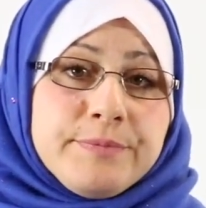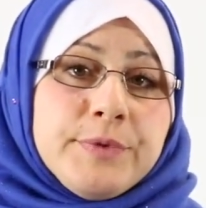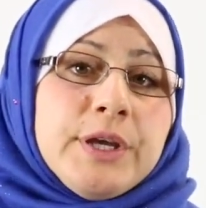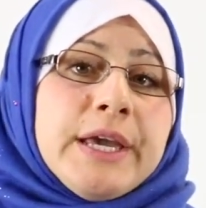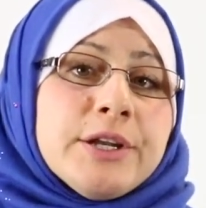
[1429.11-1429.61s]

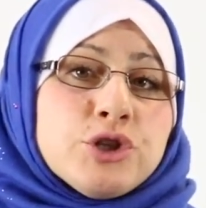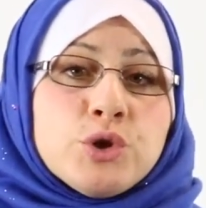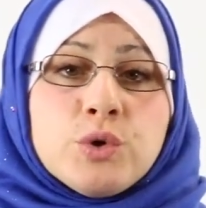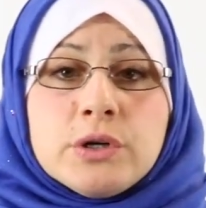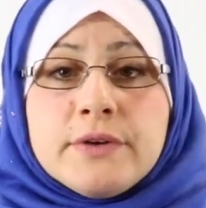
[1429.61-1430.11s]
You get a
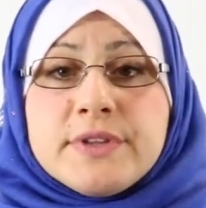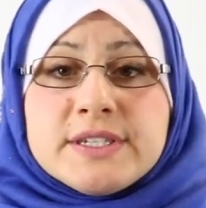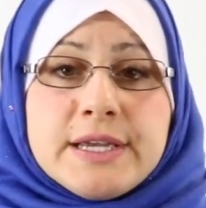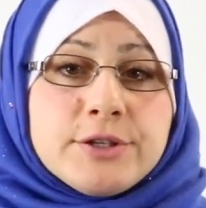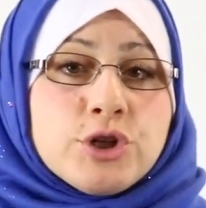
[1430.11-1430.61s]
tour of the
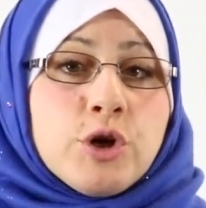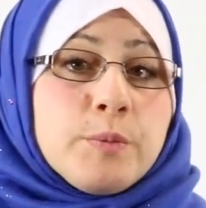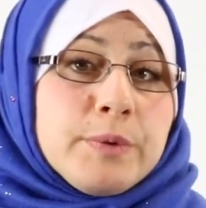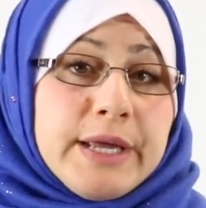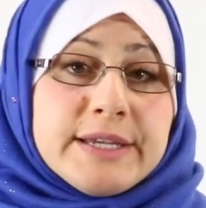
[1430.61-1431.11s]
center or
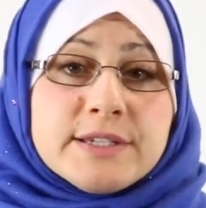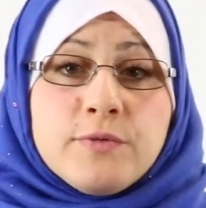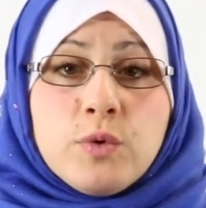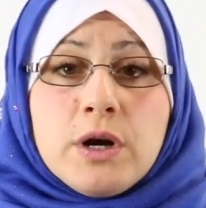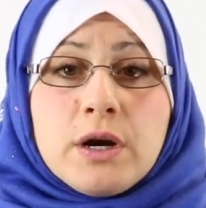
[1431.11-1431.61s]
place of
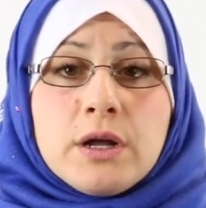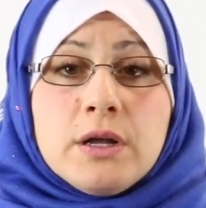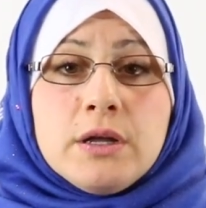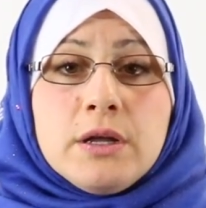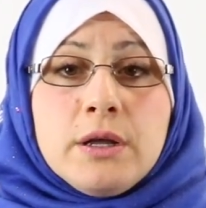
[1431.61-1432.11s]
work,
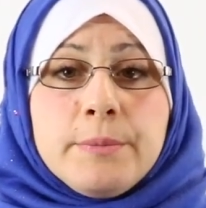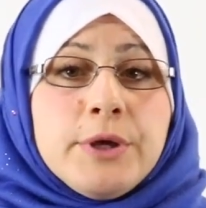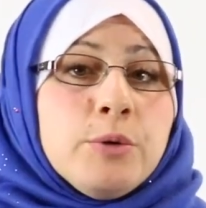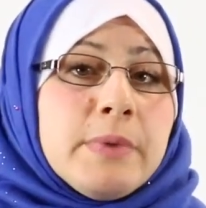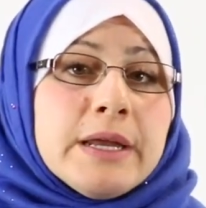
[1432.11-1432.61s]
but
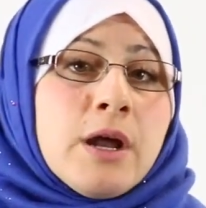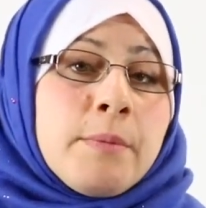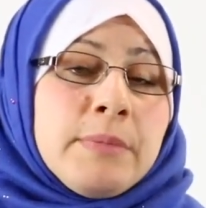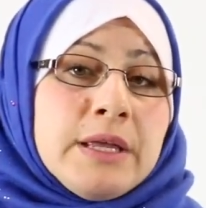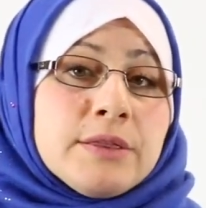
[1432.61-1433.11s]
you may
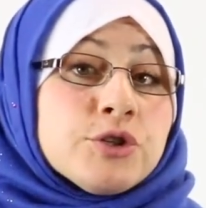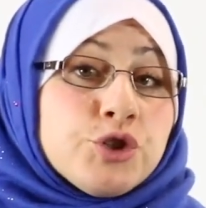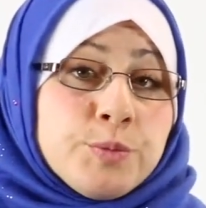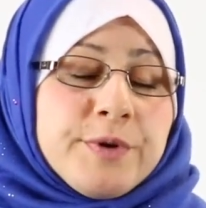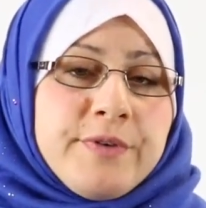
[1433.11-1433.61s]
not meet the
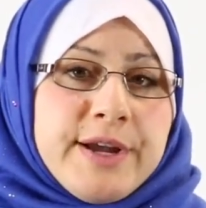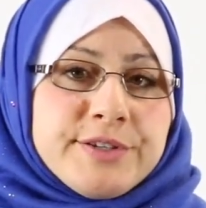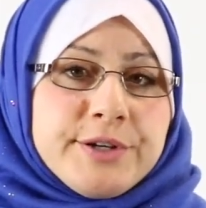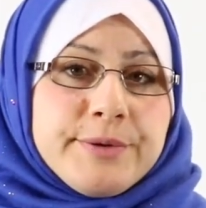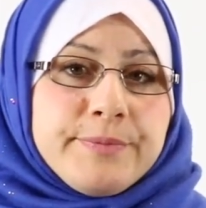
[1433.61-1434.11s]

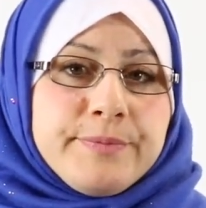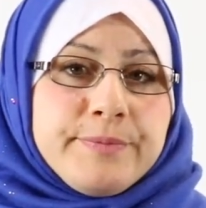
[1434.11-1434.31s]
supervisor.